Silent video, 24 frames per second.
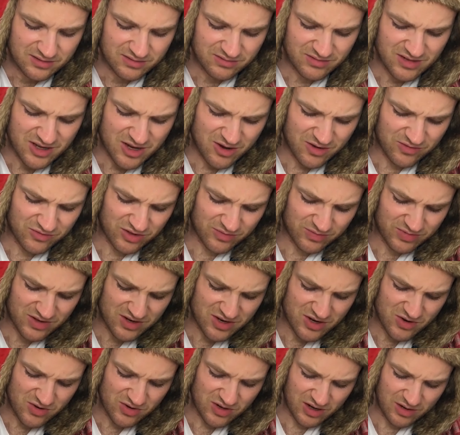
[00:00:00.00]
Oh no, I've dropped a
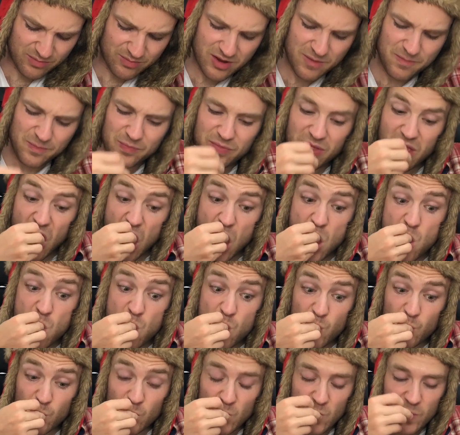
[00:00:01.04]
noodle on my
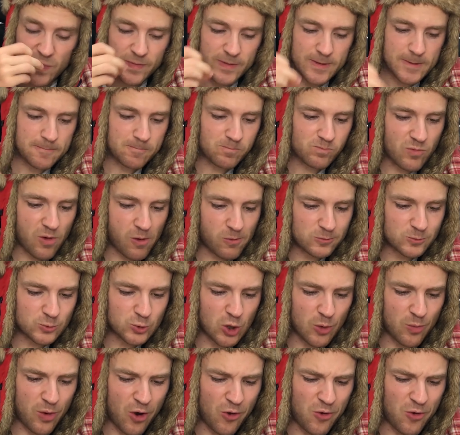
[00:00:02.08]
water